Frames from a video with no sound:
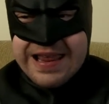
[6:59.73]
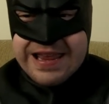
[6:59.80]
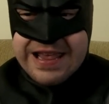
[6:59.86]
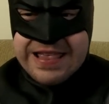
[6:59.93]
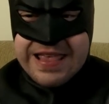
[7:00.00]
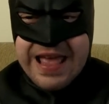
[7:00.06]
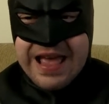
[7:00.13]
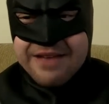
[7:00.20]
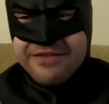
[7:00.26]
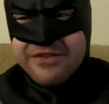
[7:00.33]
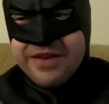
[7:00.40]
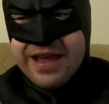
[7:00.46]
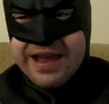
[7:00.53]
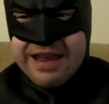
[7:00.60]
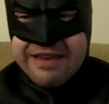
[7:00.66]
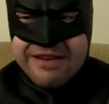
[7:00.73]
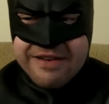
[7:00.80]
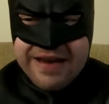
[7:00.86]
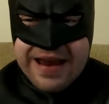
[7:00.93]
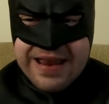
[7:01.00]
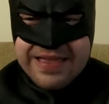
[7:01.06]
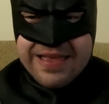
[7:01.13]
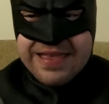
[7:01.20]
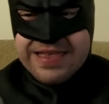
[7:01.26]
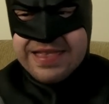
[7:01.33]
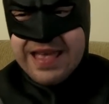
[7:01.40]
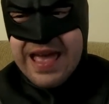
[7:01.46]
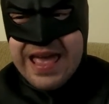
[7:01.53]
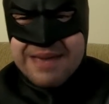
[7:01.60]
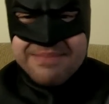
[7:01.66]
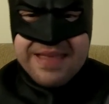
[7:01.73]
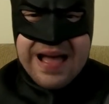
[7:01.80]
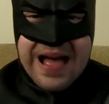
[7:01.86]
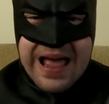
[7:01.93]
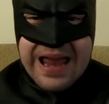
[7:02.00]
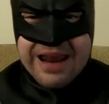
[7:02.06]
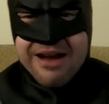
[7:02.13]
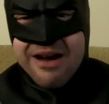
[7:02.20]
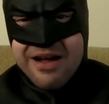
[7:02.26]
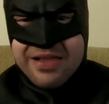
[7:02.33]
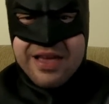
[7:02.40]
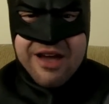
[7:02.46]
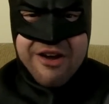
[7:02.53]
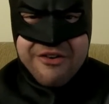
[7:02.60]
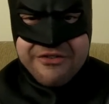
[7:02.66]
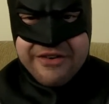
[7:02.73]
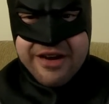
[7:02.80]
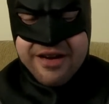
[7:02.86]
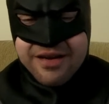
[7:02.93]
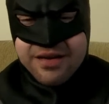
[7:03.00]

just have trick-or-treat the same night all over?